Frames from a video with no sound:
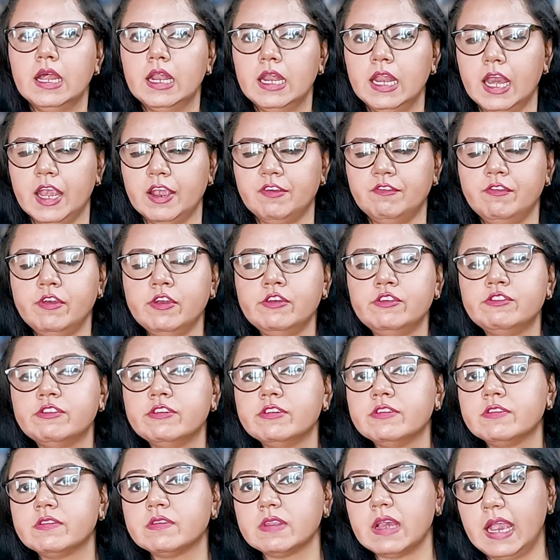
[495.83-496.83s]
like
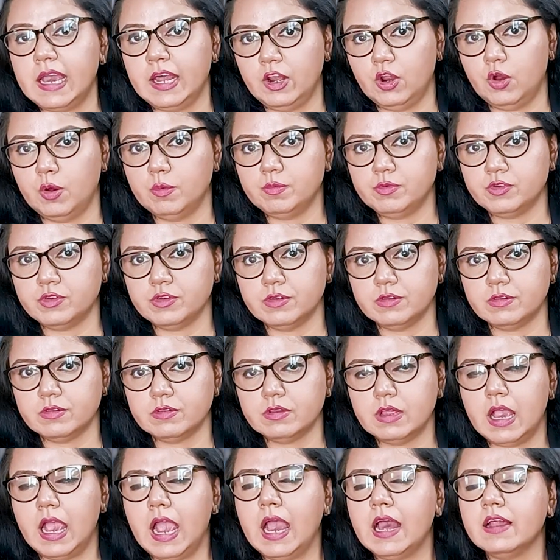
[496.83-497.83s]
futures and
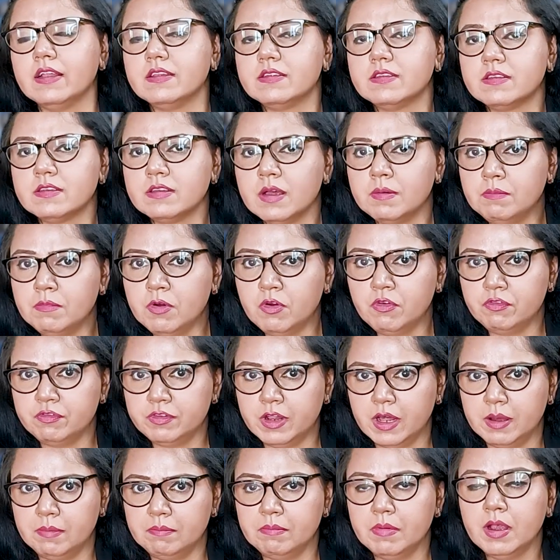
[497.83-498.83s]
options, and some
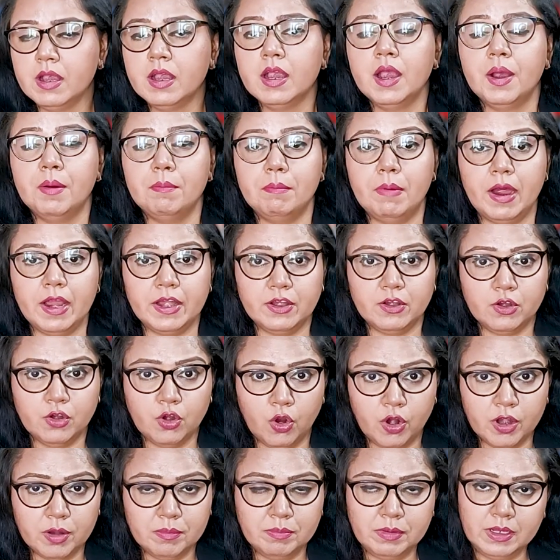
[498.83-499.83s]
of them might
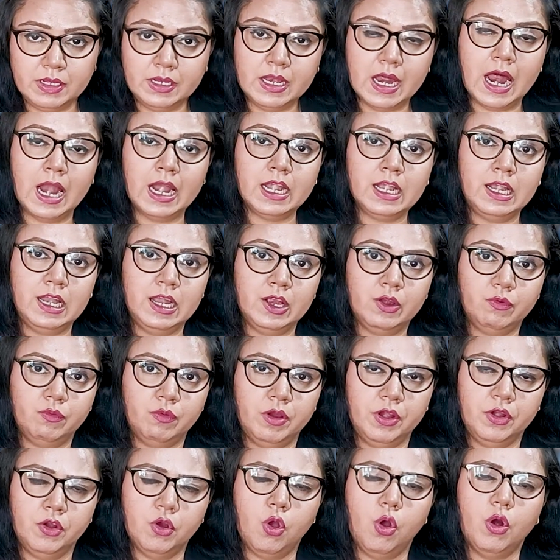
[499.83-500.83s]
not be that
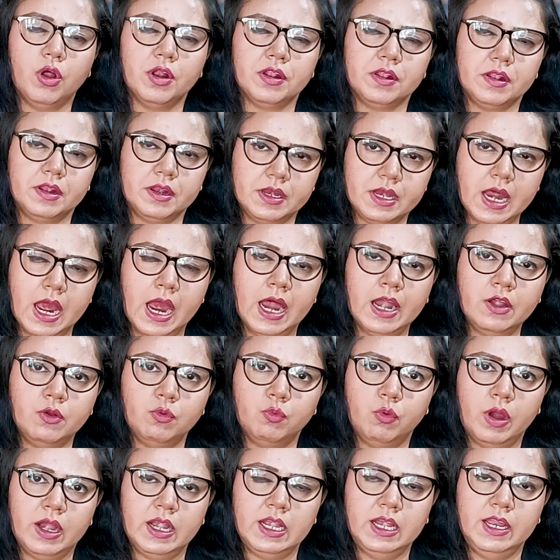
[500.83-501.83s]
liquid or
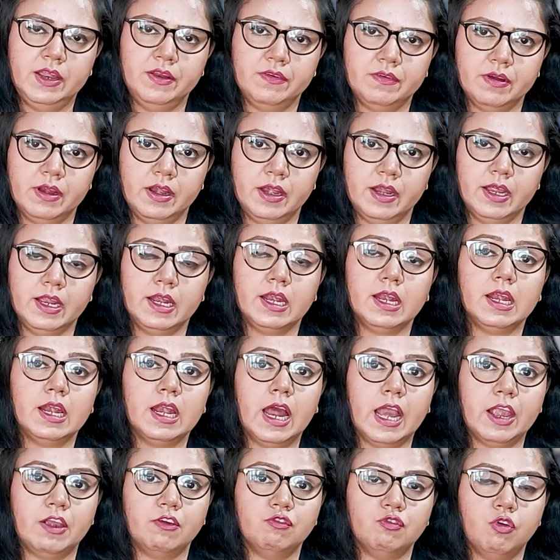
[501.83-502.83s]
that widely traded,
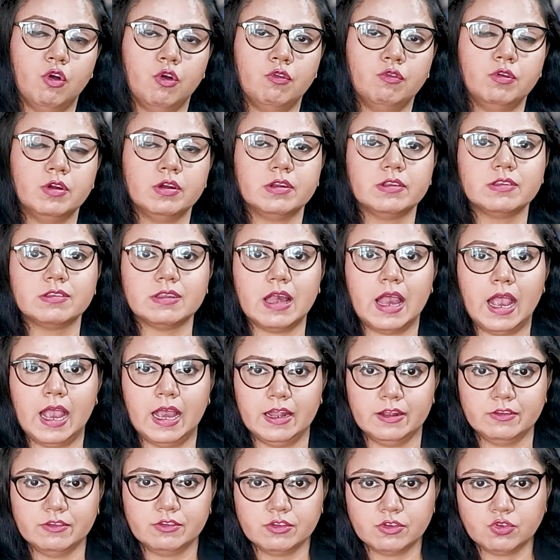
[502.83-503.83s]
like forwards
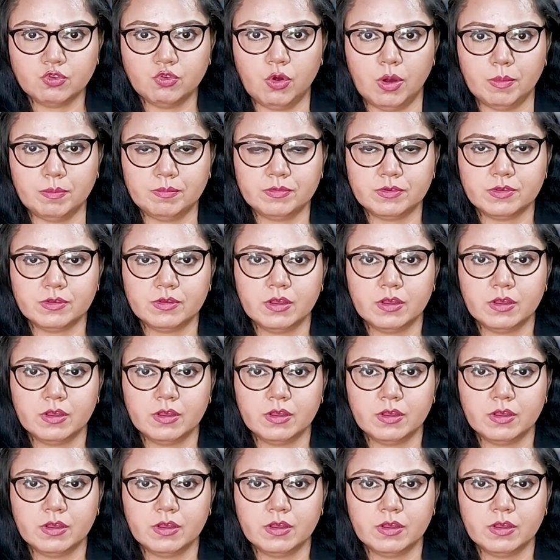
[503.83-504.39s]
and swaps.